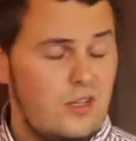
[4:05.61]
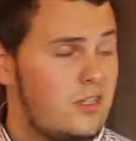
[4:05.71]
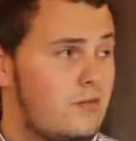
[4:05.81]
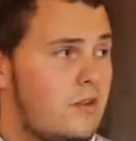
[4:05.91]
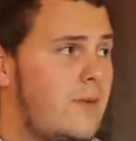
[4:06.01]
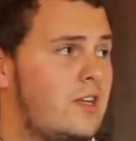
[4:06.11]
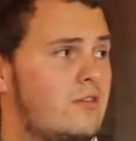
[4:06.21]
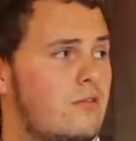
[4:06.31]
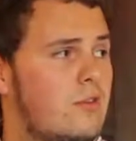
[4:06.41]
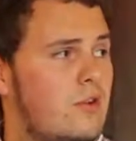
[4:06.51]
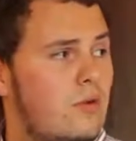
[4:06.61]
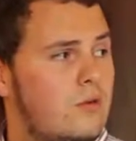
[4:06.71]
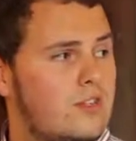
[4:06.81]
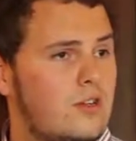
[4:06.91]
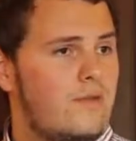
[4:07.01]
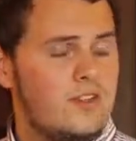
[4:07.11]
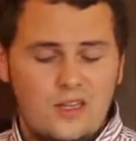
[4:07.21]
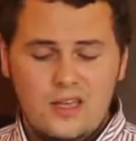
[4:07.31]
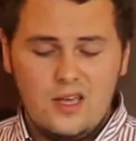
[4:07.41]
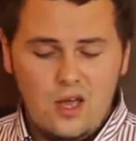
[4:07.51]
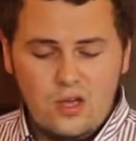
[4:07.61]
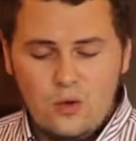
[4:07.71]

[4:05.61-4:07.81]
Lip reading: It's commenced through the courts. Obviously,